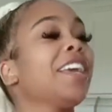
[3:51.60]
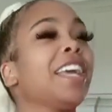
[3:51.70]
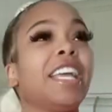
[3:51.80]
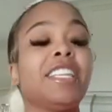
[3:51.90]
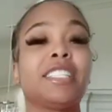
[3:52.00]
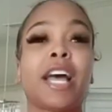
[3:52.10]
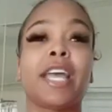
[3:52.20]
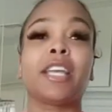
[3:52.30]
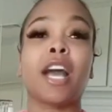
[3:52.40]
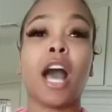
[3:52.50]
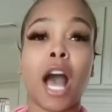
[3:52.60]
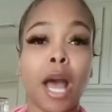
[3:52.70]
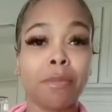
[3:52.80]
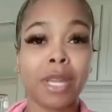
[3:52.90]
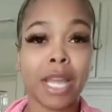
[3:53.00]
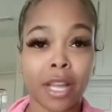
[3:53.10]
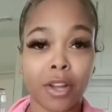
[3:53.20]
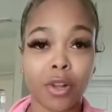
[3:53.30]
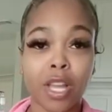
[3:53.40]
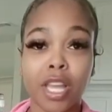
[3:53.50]
and he's like, calm
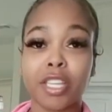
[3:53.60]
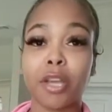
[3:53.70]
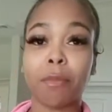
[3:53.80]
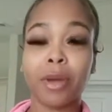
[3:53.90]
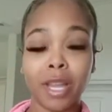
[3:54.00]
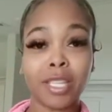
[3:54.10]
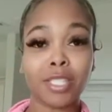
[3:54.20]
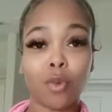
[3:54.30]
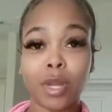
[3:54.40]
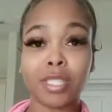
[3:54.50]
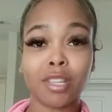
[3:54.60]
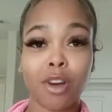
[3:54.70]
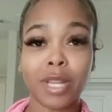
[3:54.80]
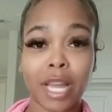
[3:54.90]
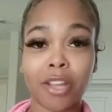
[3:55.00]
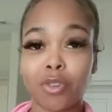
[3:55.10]
down, your butt is going to go down.